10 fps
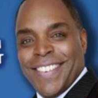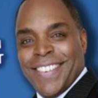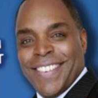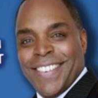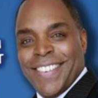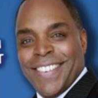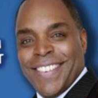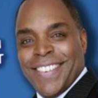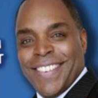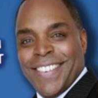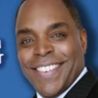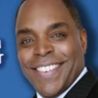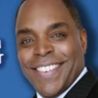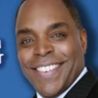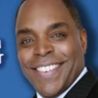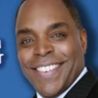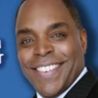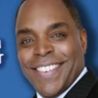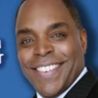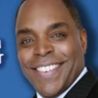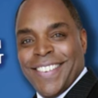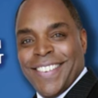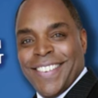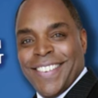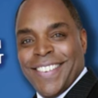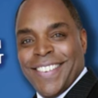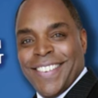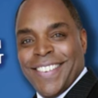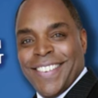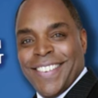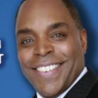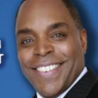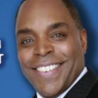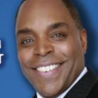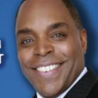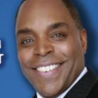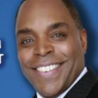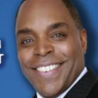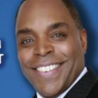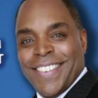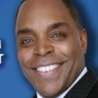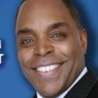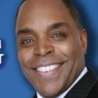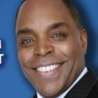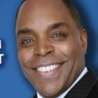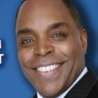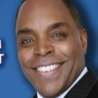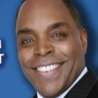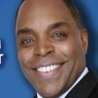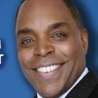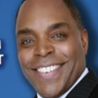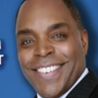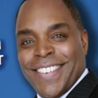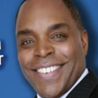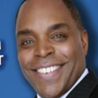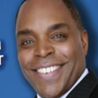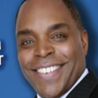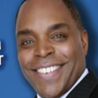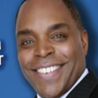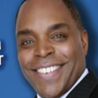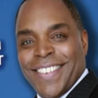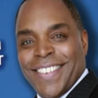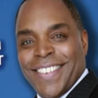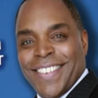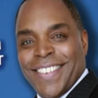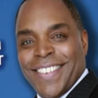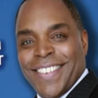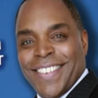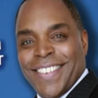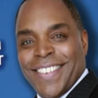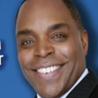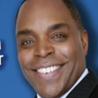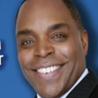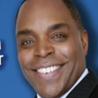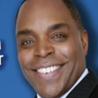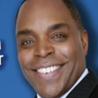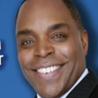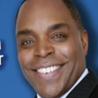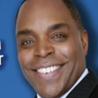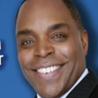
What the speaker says: (no lip movement)